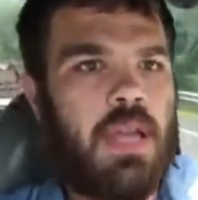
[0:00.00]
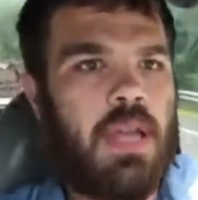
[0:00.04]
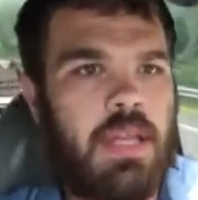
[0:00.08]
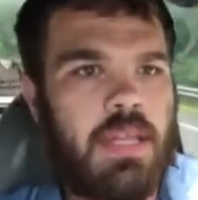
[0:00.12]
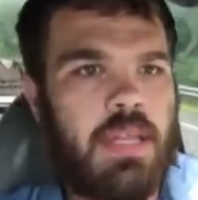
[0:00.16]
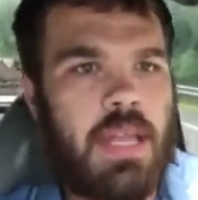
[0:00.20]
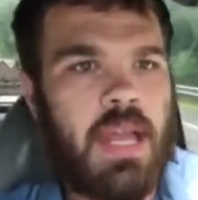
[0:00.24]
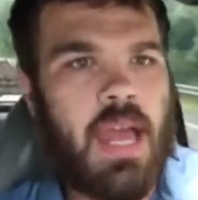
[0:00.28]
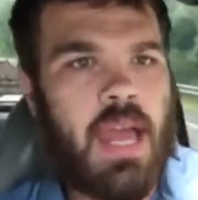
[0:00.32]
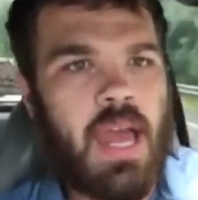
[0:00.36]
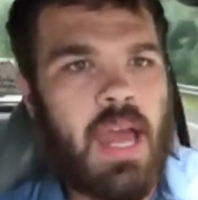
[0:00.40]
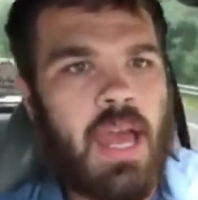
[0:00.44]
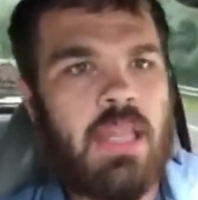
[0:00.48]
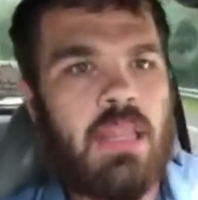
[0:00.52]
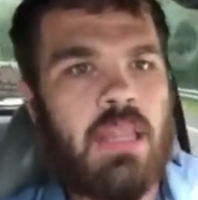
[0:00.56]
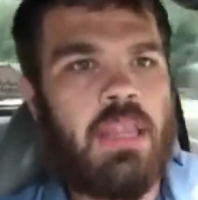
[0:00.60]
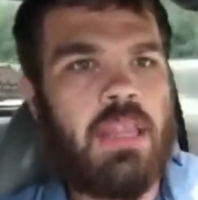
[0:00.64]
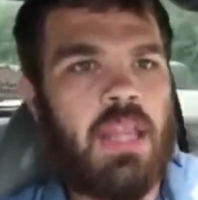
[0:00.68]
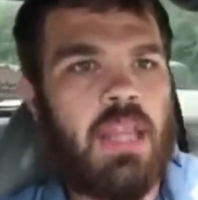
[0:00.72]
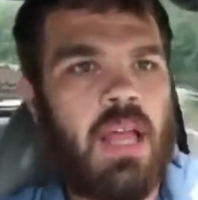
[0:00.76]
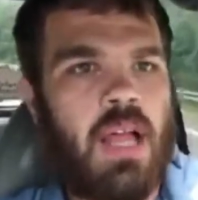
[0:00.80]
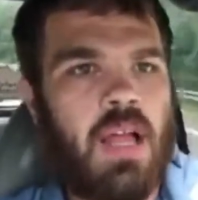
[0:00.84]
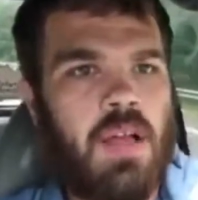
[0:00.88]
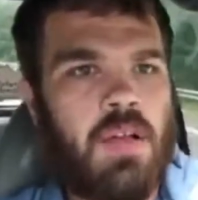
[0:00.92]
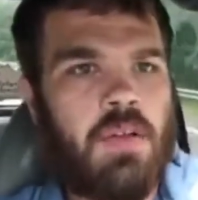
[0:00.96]
And yeah, I'd
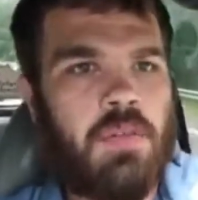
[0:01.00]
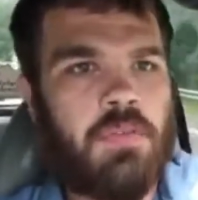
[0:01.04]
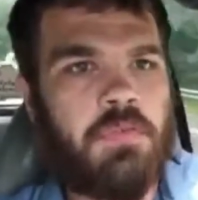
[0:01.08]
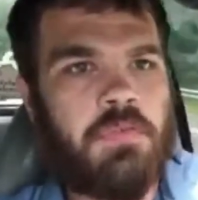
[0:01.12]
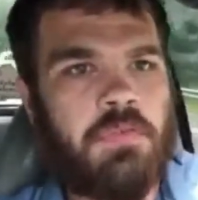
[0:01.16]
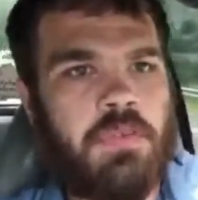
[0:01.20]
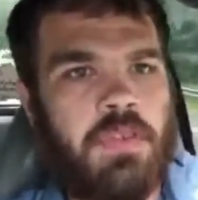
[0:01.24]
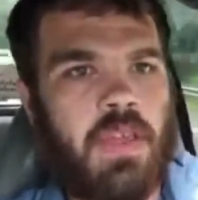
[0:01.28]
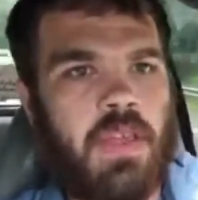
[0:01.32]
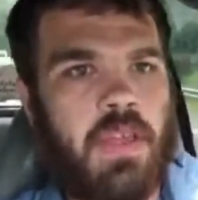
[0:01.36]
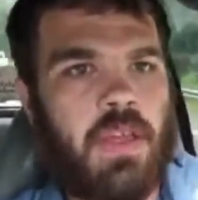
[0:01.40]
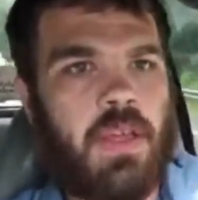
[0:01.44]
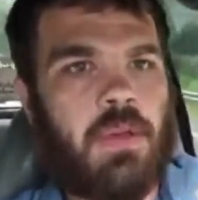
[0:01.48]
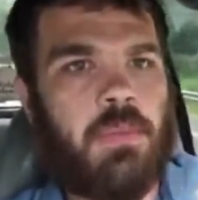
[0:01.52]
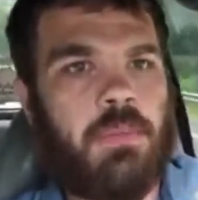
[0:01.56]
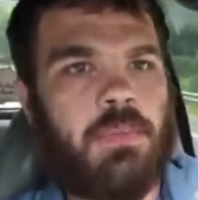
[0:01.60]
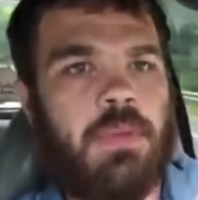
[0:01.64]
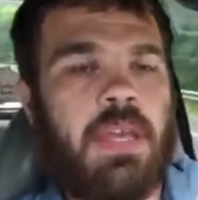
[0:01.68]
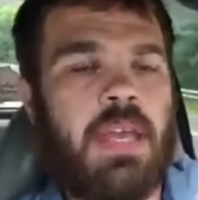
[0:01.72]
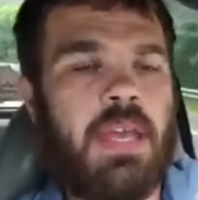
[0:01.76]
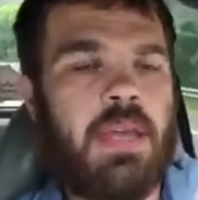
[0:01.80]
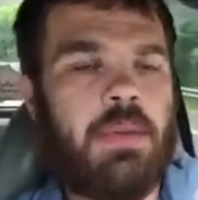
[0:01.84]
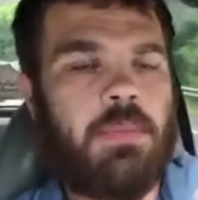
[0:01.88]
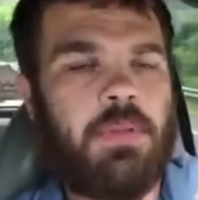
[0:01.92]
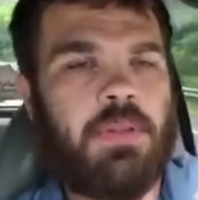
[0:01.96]
love to
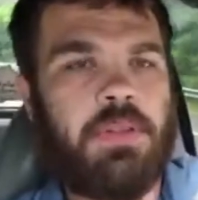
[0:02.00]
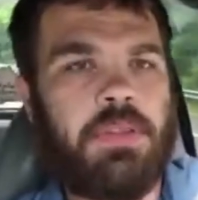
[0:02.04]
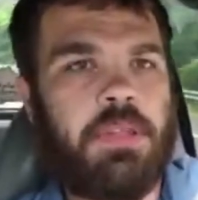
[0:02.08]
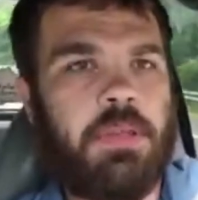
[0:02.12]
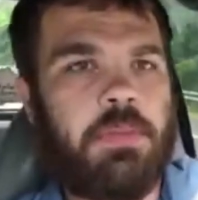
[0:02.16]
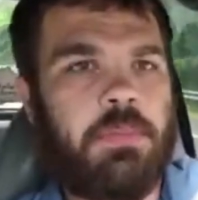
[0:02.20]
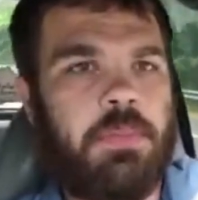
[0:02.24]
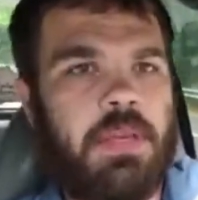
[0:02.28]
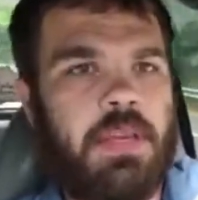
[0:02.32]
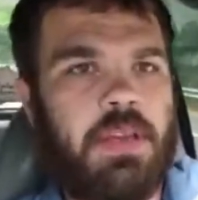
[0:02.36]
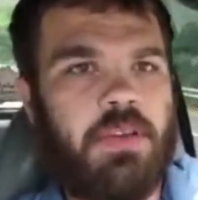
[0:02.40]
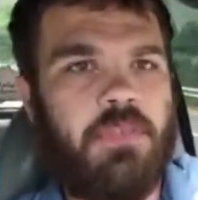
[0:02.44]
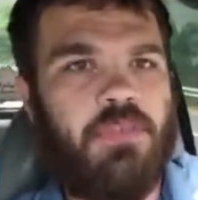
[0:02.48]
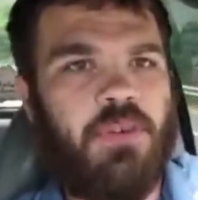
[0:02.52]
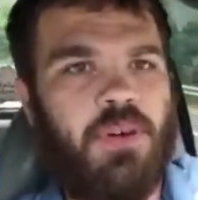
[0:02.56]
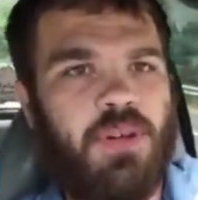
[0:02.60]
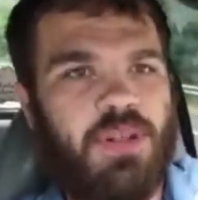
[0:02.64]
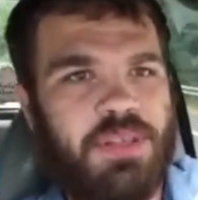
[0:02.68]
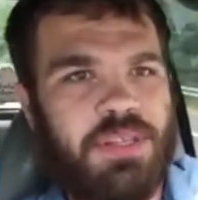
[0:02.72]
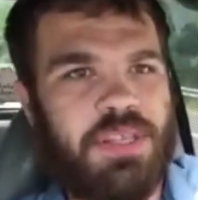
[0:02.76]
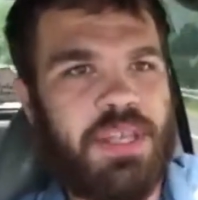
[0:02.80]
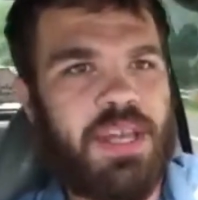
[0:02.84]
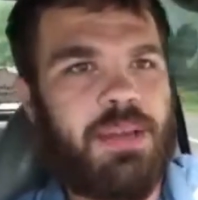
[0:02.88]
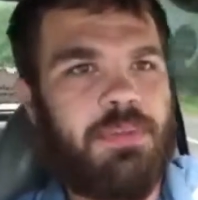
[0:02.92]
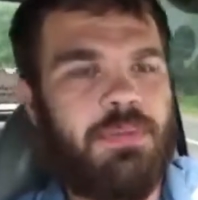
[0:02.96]
be able to be a
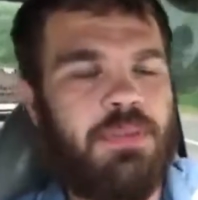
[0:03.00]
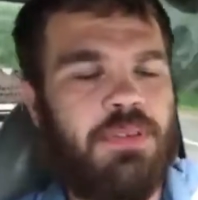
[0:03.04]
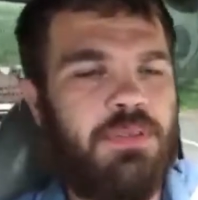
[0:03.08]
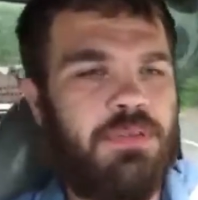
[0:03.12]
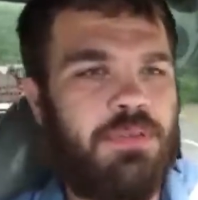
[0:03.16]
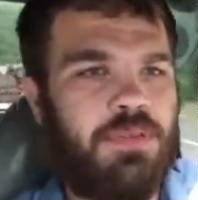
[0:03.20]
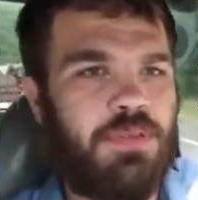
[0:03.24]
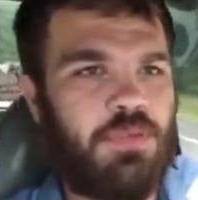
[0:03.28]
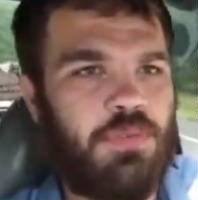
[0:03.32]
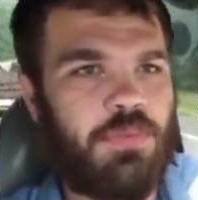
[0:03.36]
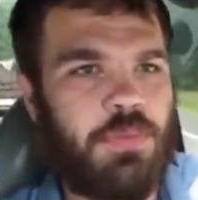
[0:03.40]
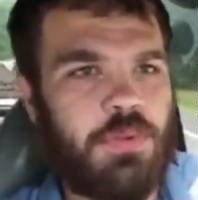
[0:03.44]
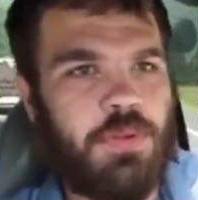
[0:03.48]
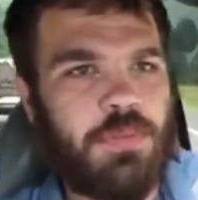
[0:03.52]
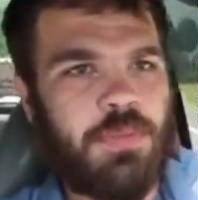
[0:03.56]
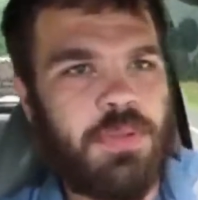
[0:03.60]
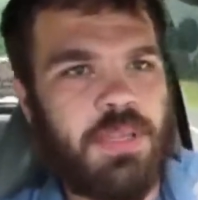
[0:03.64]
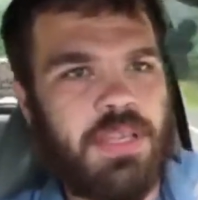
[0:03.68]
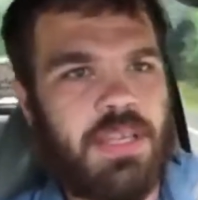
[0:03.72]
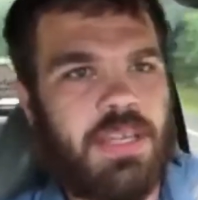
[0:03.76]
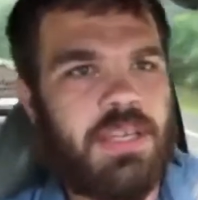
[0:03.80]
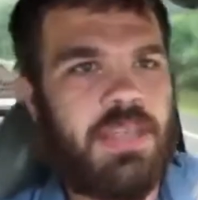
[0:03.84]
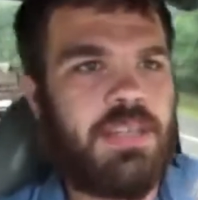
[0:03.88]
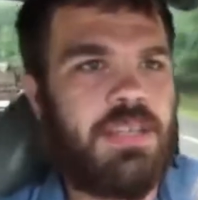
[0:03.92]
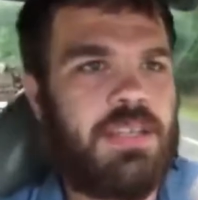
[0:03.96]
full-time YouTuber,
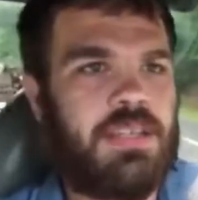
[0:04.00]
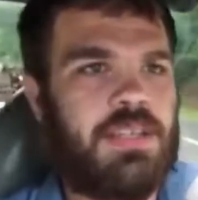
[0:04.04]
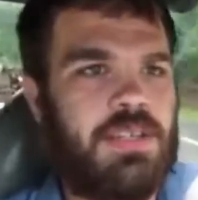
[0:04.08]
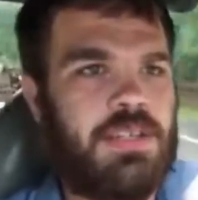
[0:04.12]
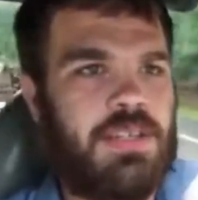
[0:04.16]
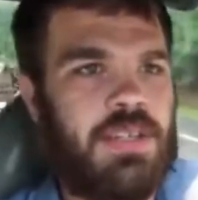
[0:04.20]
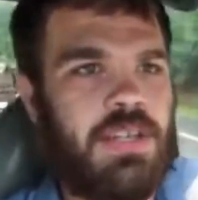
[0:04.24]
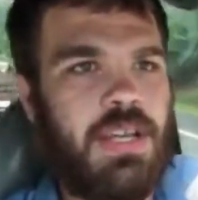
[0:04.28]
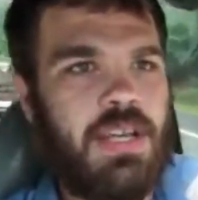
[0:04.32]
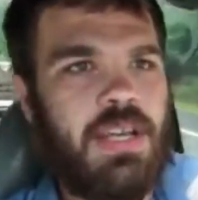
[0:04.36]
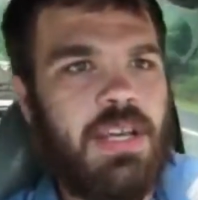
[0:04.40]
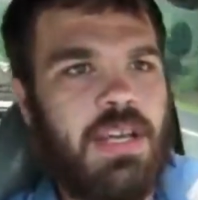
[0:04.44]
because